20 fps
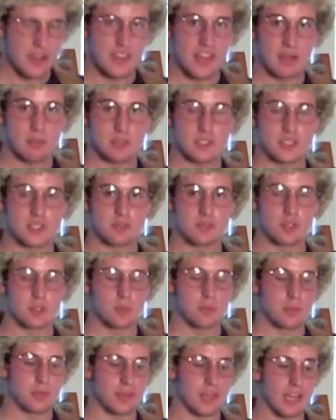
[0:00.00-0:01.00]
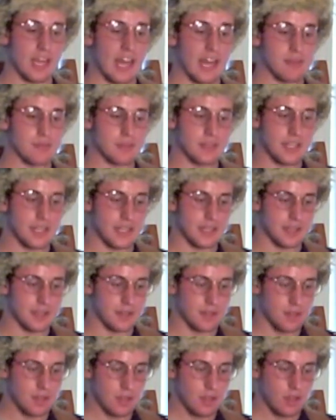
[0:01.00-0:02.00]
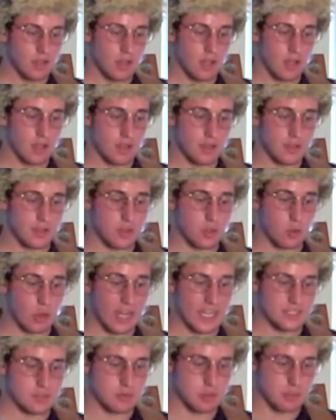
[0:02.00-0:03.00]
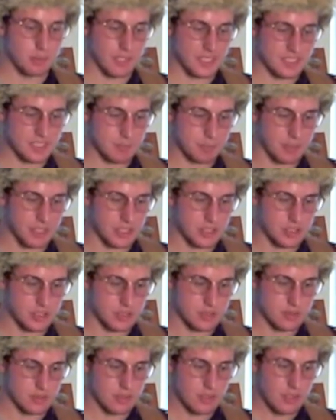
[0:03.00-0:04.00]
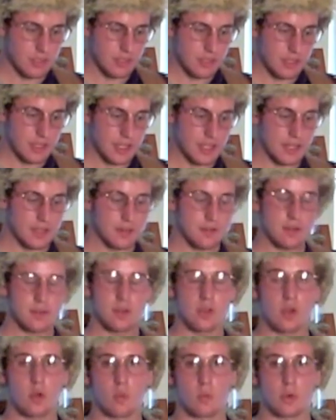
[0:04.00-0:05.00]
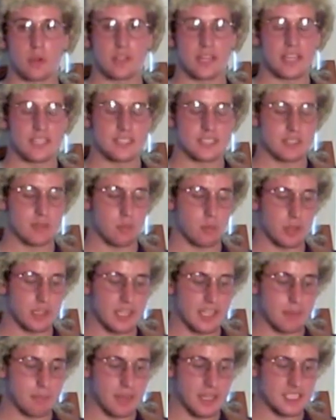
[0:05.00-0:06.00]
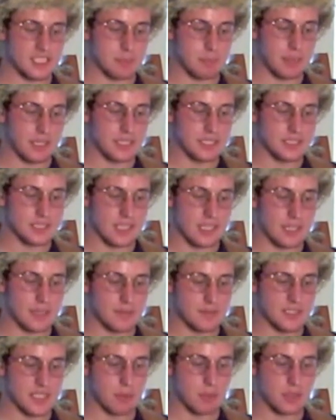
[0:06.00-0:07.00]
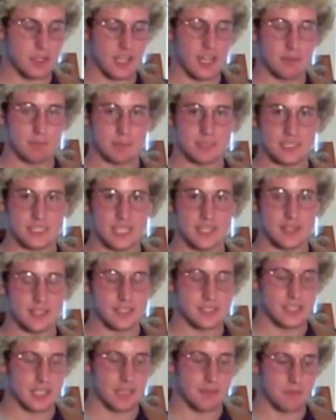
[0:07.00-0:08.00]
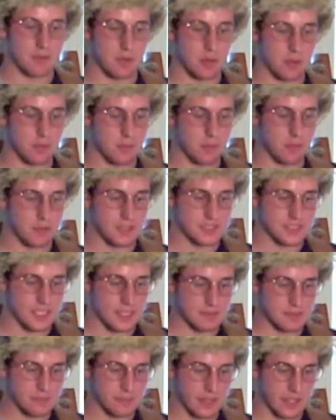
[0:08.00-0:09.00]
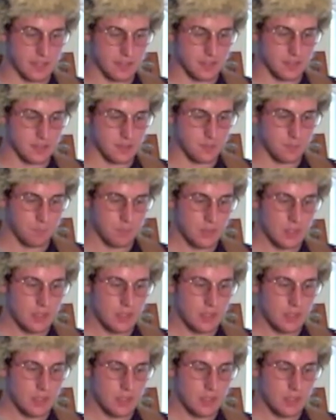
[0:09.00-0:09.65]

That was the group that advocated the gradual emancipation, and when they emancipated slaves, they would compensate the slave owner for the slave's value.